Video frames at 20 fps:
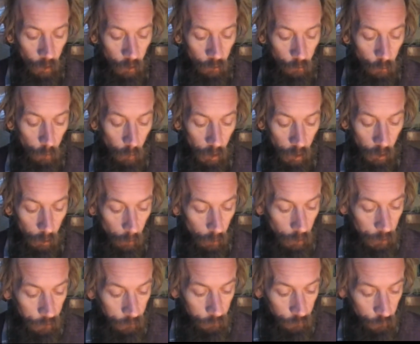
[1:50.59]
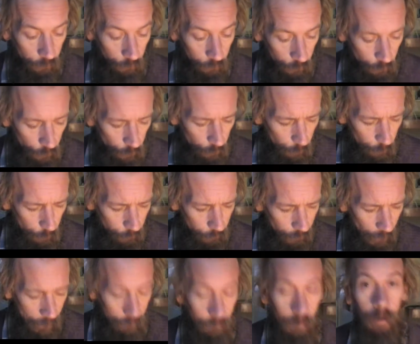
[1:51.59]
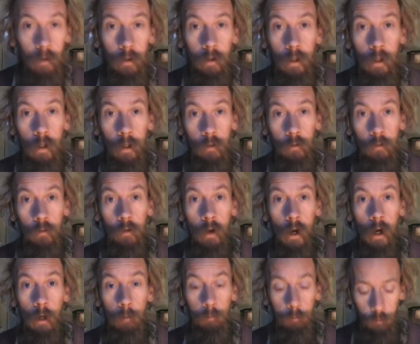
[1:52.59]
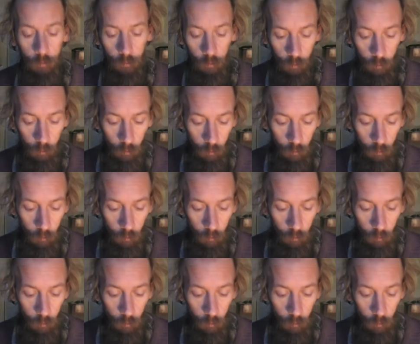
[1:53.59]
So what I wanted to do was have a look at Psalms